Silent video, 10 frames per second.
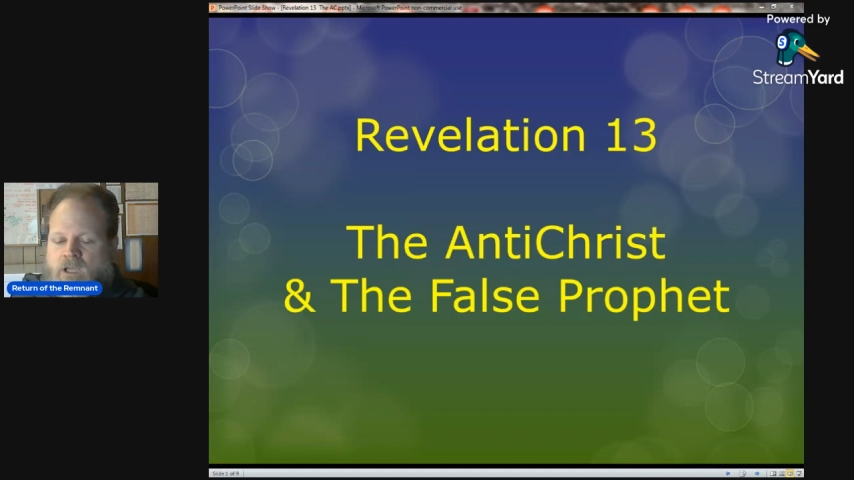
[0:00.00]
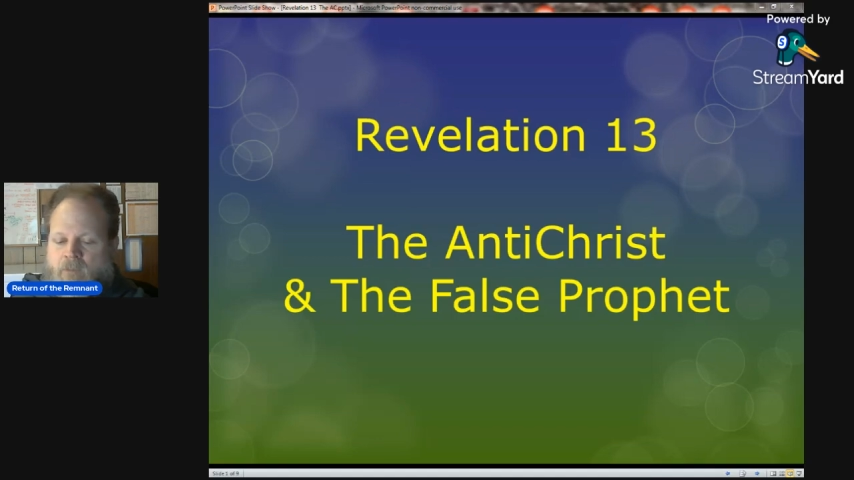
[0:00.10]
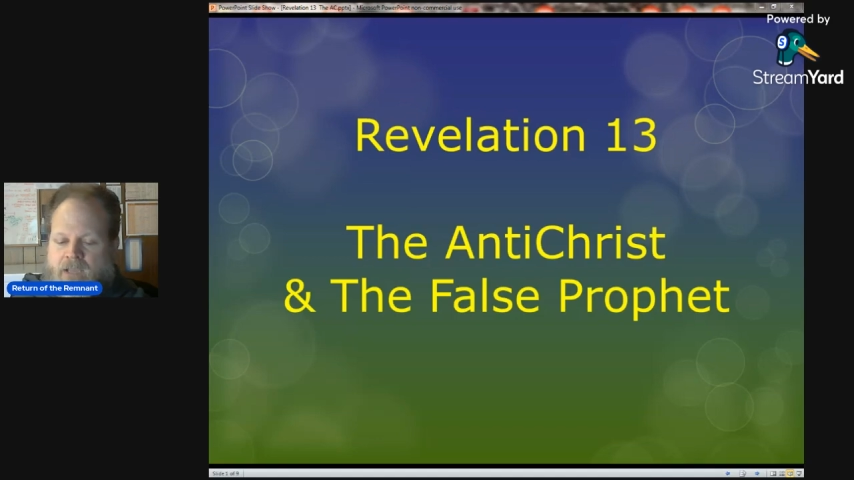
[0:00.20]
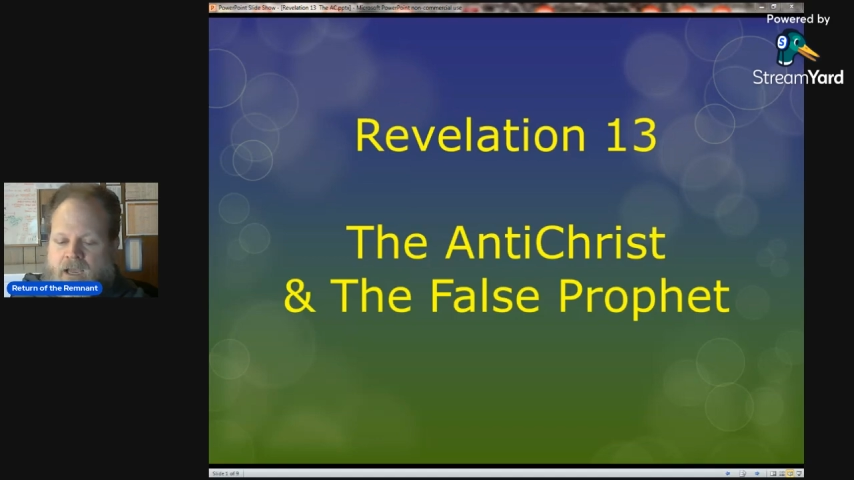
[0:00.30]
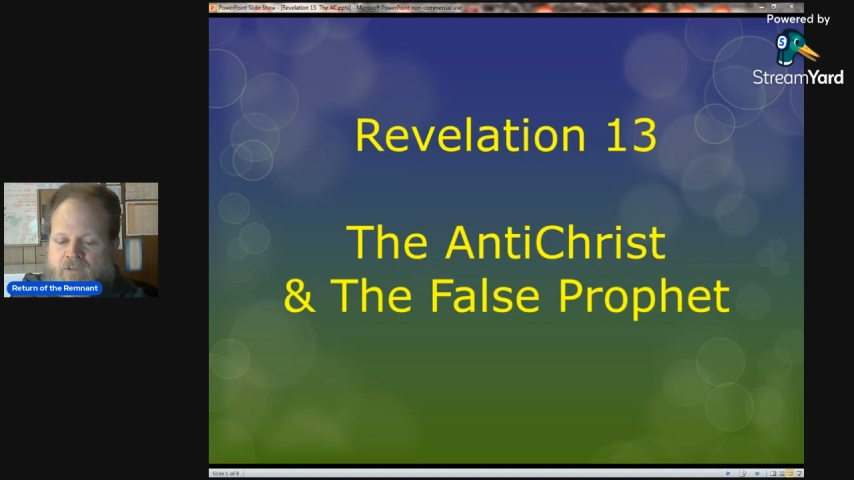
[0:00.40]

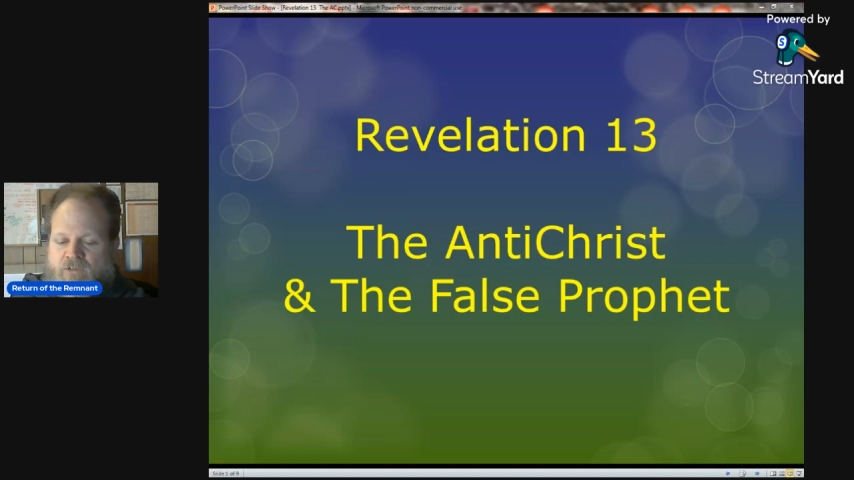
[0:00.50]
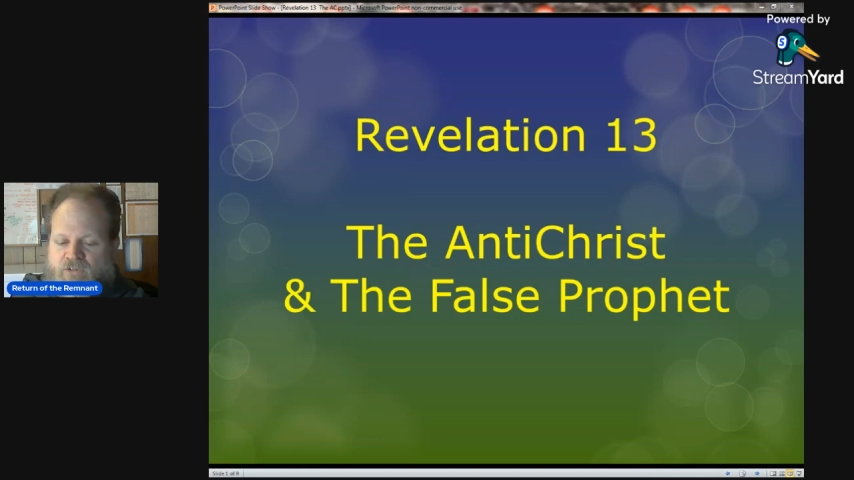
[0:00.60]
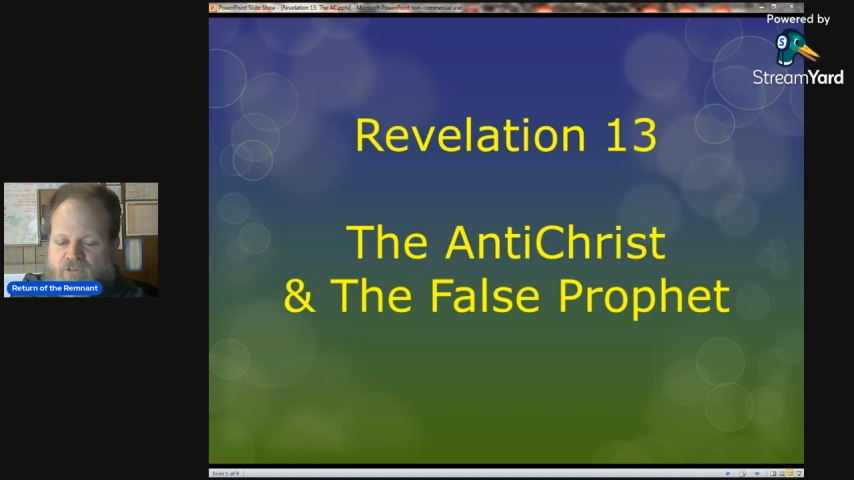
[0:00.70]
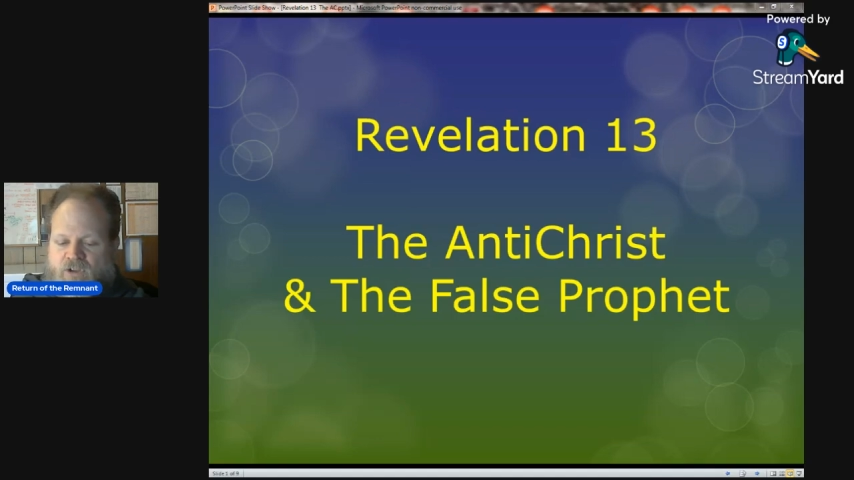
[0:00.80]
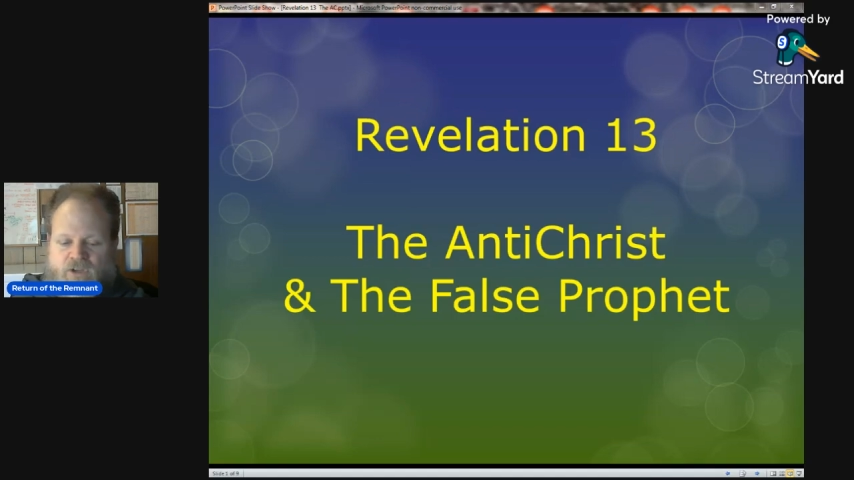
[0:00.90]
coming out of the
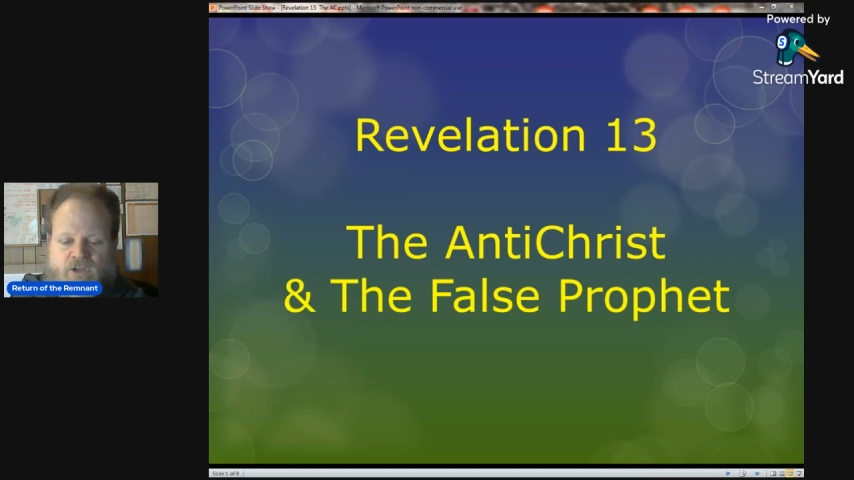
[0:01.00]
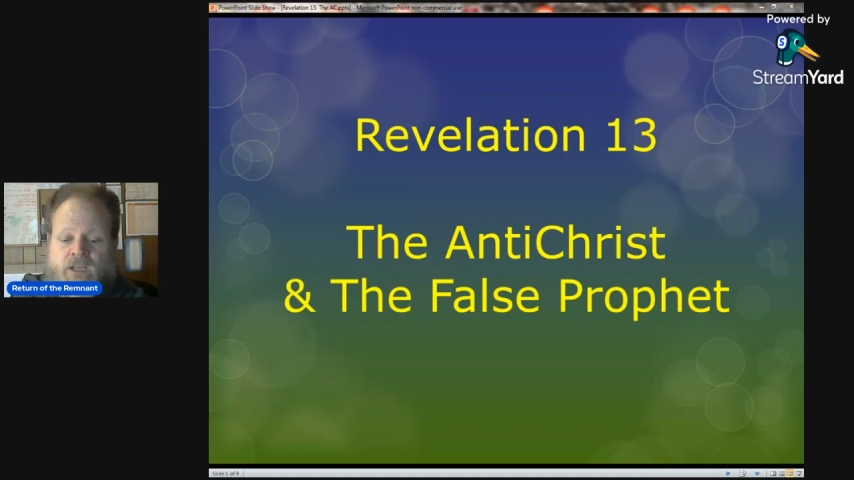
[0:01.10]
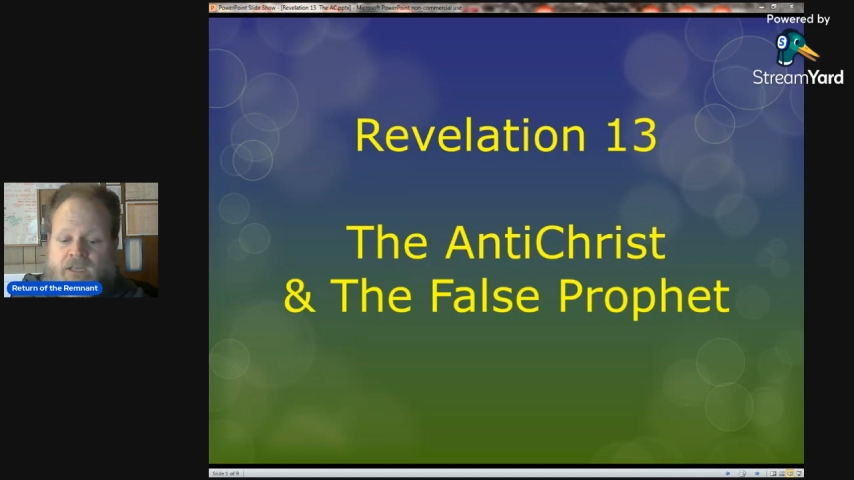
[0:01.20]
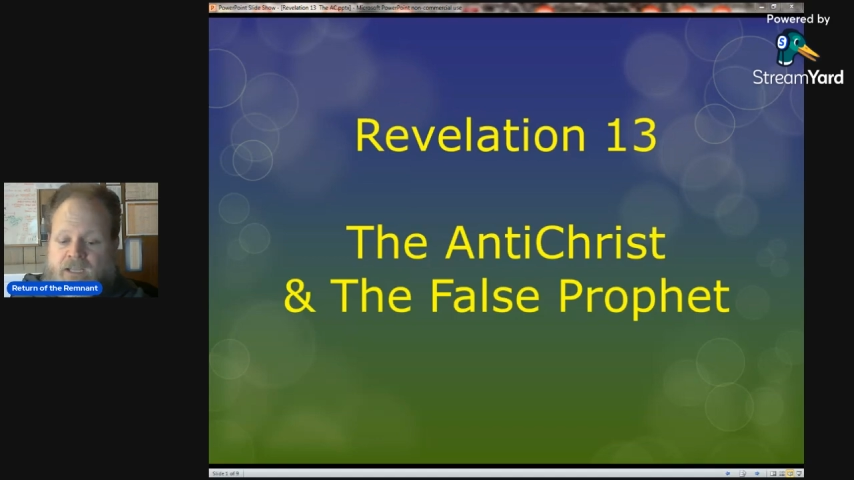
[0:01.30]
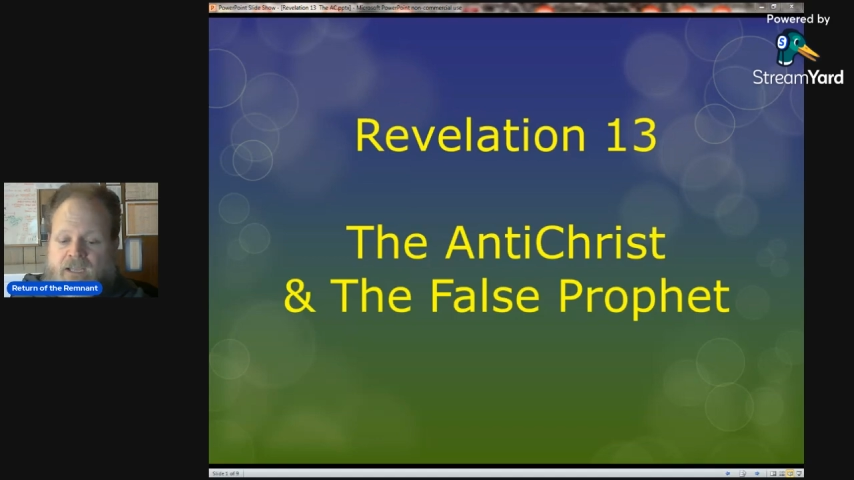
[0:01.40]
sea,
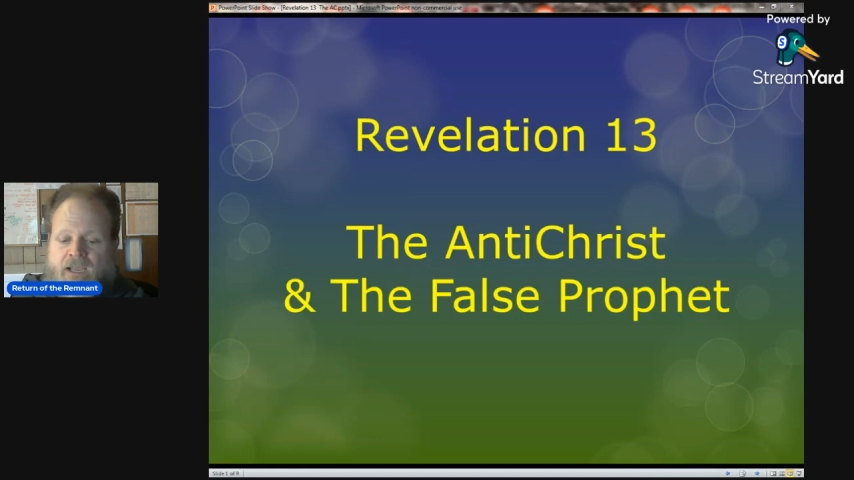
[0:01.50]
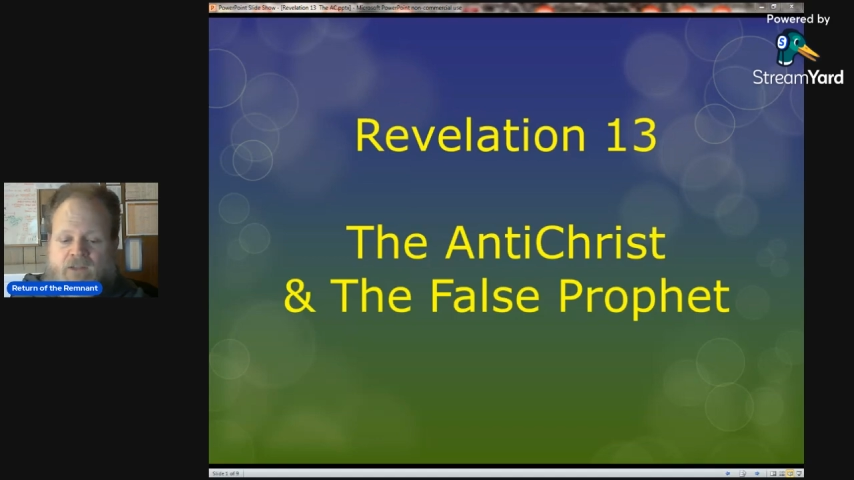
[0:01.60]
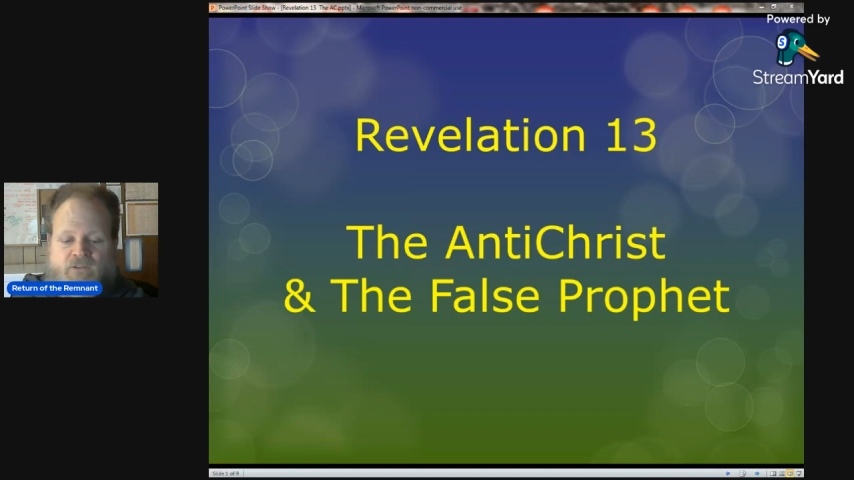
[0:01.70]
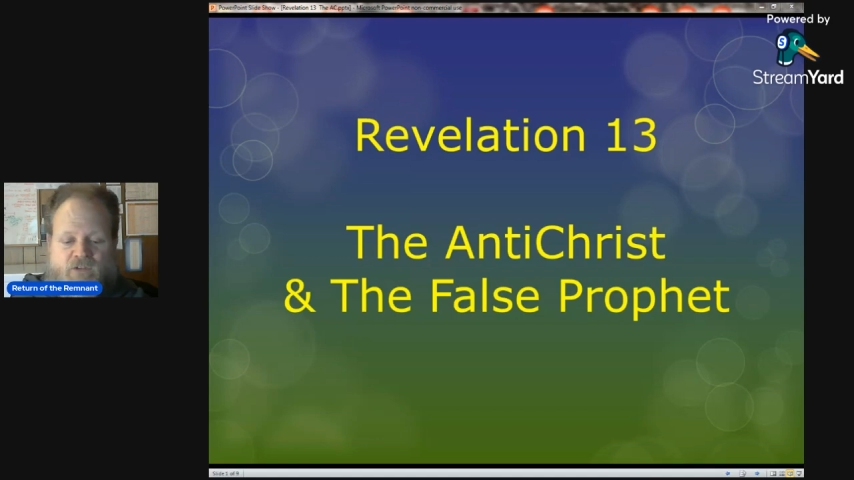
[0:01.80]
and he had